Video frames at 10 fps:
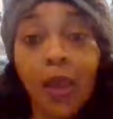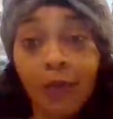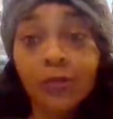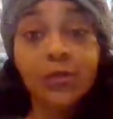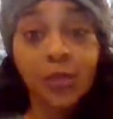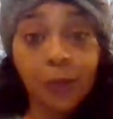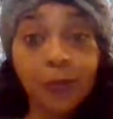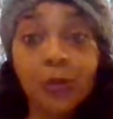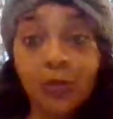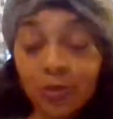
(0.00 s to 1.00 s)
ever sit
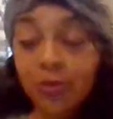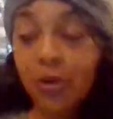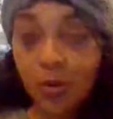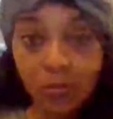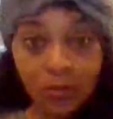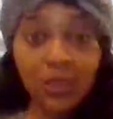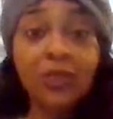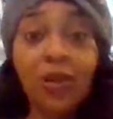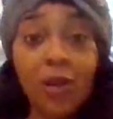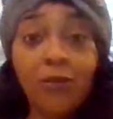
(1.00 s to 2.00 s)
up here. You, you know, look
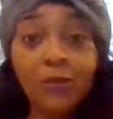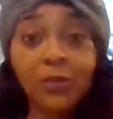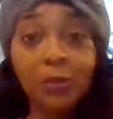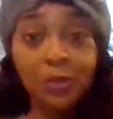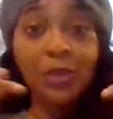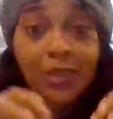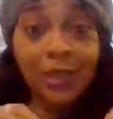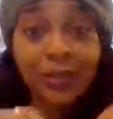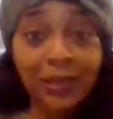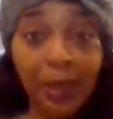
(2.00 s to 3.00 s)
at the harvest. Don't be
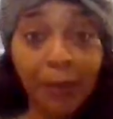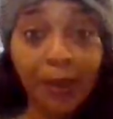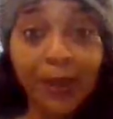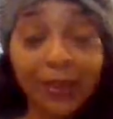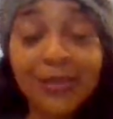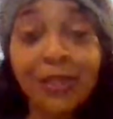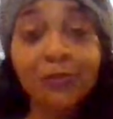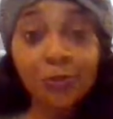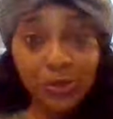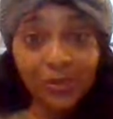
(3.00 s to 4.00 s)
looking at the day by day
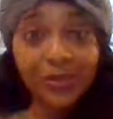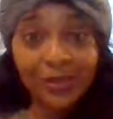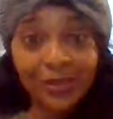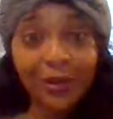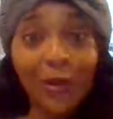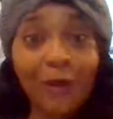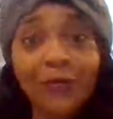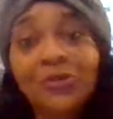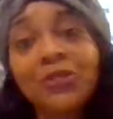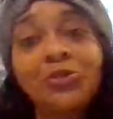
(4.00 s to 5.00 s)
stuff. Just look at the
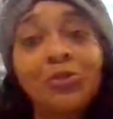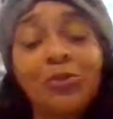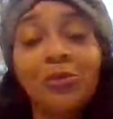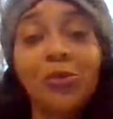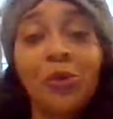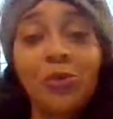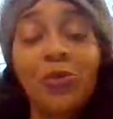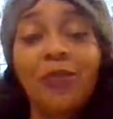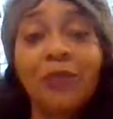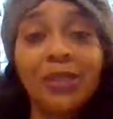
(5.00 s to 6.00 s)
harvest that you you know and
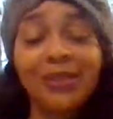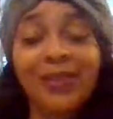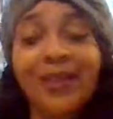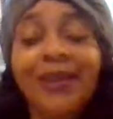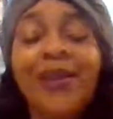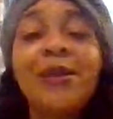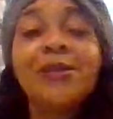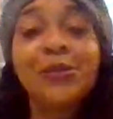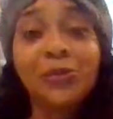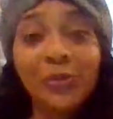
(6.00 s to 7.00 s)
you investing in.
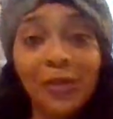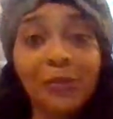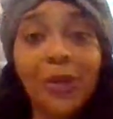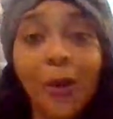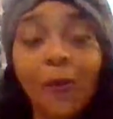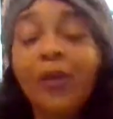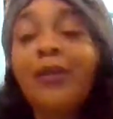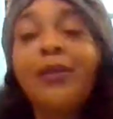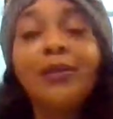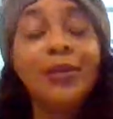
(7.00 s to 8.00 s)
So you keep going.
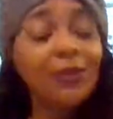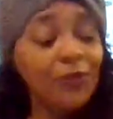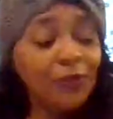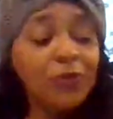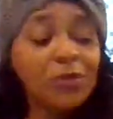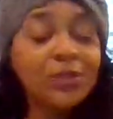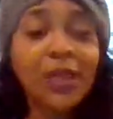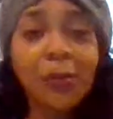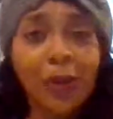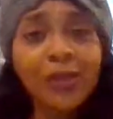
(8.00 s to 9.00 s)
Even if you need to
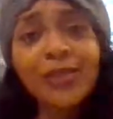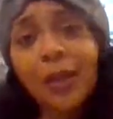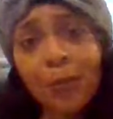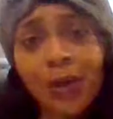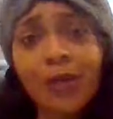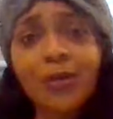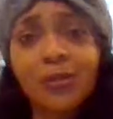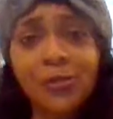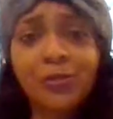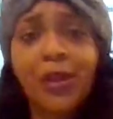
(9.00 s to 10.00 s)
take a break, take a break.
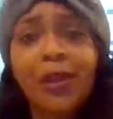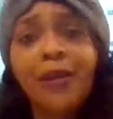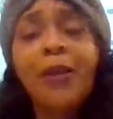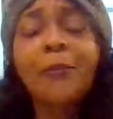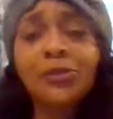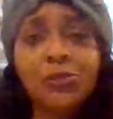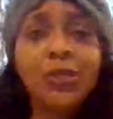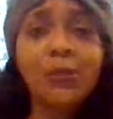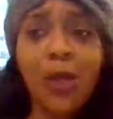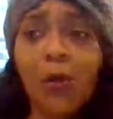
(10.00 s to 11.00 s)
You do that, but you
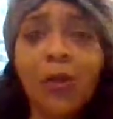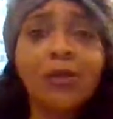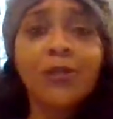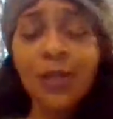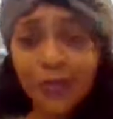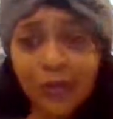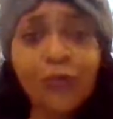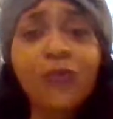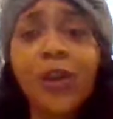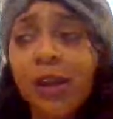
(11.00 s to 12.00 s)
keep going. Even if
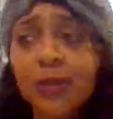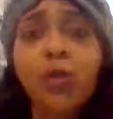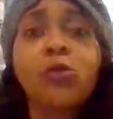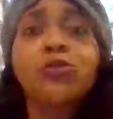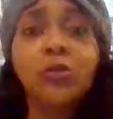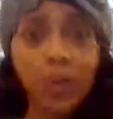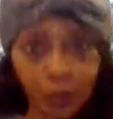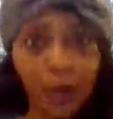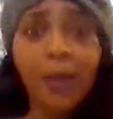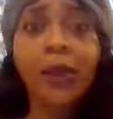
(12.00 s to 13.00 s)
you fell off that horse, you
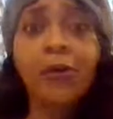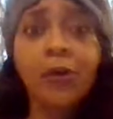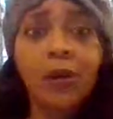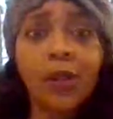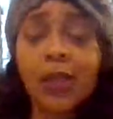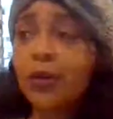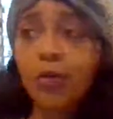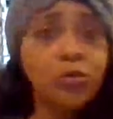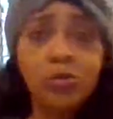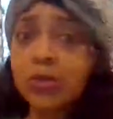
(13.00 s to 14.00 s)
get right back on it again.
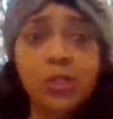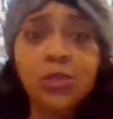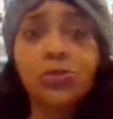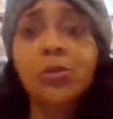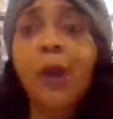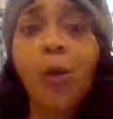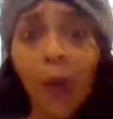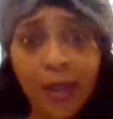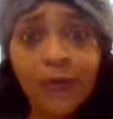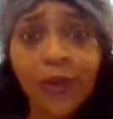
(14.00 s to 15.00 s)
Don't use the excuse
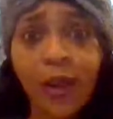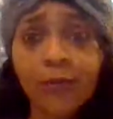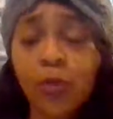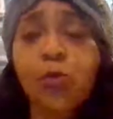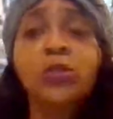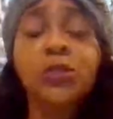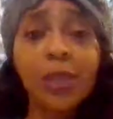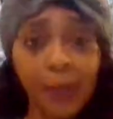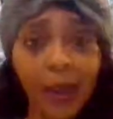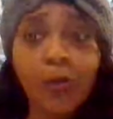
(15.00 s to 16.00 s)
about why you fell off the horse. You
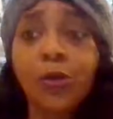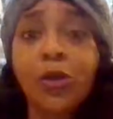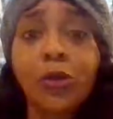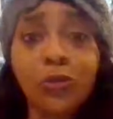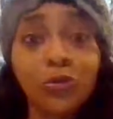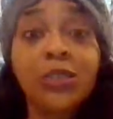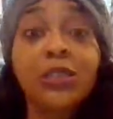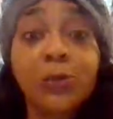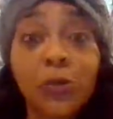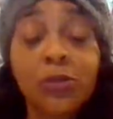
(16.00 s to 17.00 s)
get back on there and use the
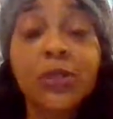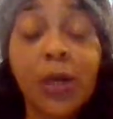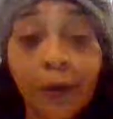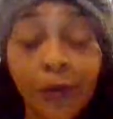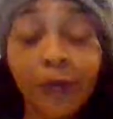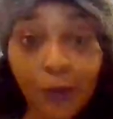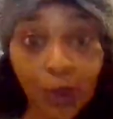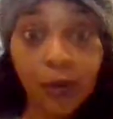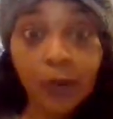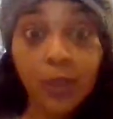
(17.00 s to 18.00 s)
experience of the
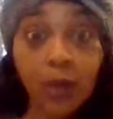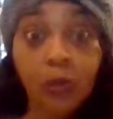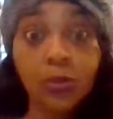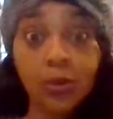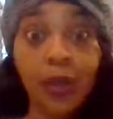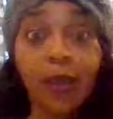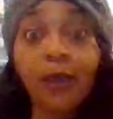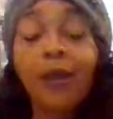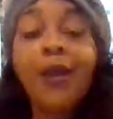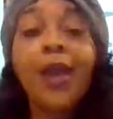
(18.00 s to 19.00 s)
falling off that horse.
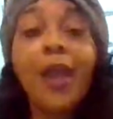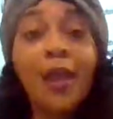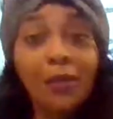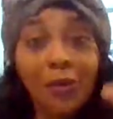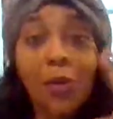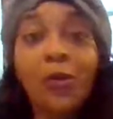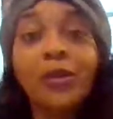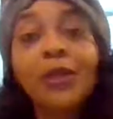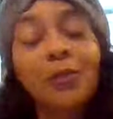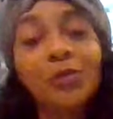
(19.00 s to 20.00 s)
Okay, and
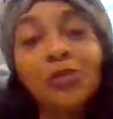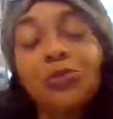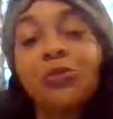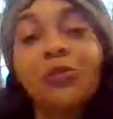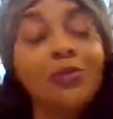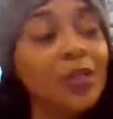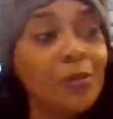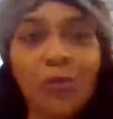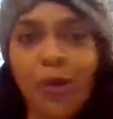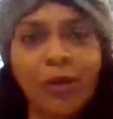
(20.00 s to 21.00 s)
knowing it could be sooner, it
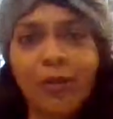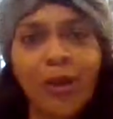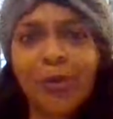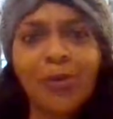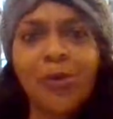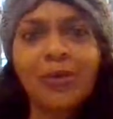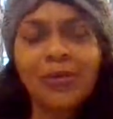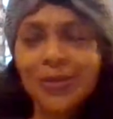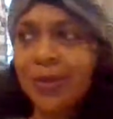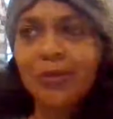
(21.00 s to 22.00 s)
can be right around the corner.
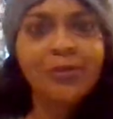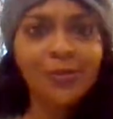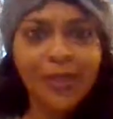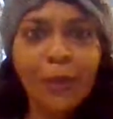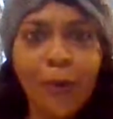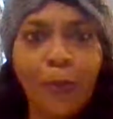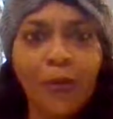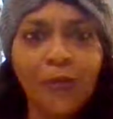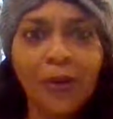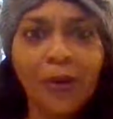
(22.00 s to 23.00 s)
So keep on
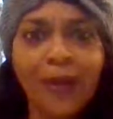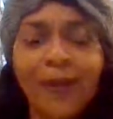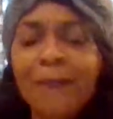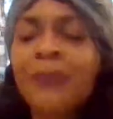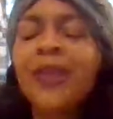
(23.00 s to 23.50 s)
moving, okay?